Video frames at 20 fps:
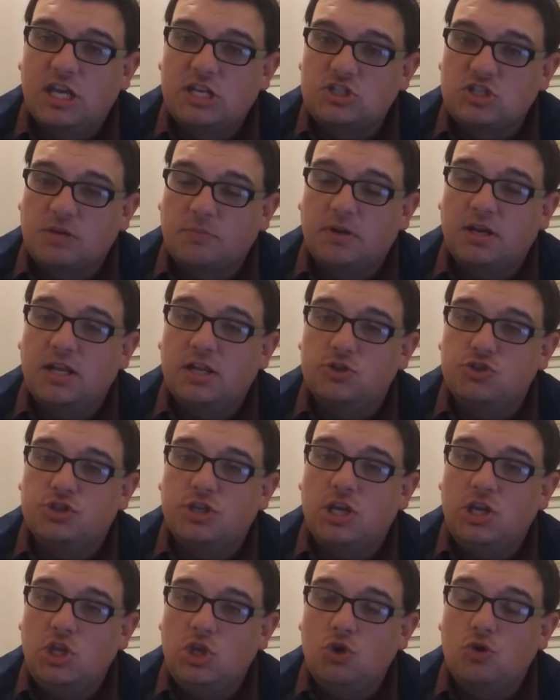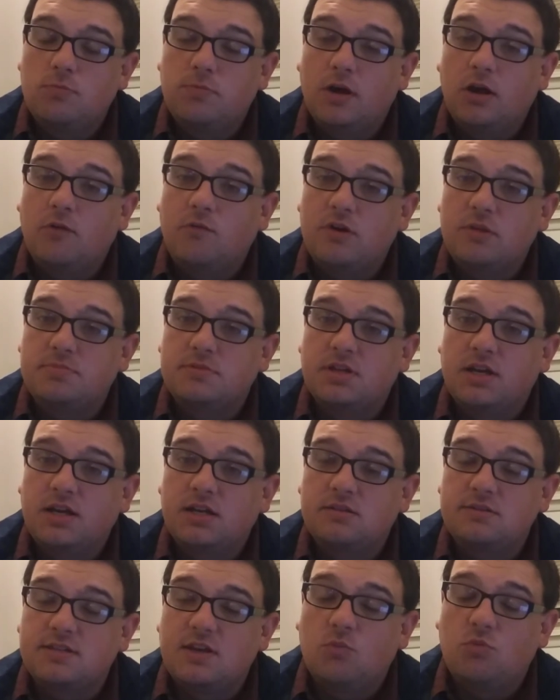I'm going to educate you about riptides
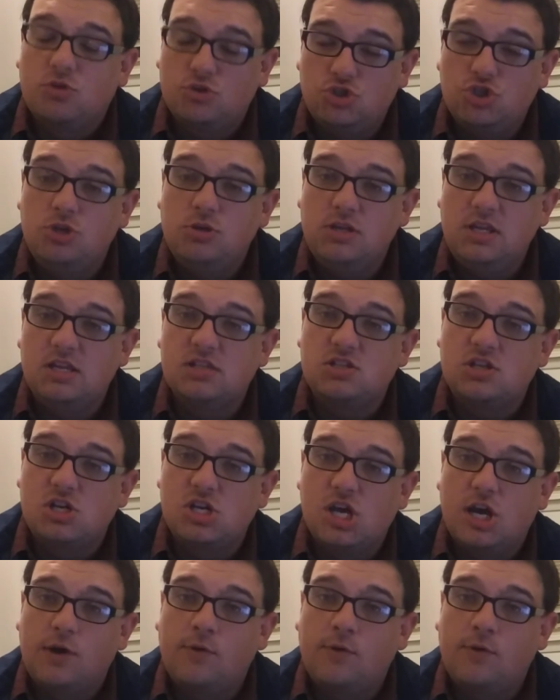and what you need to know.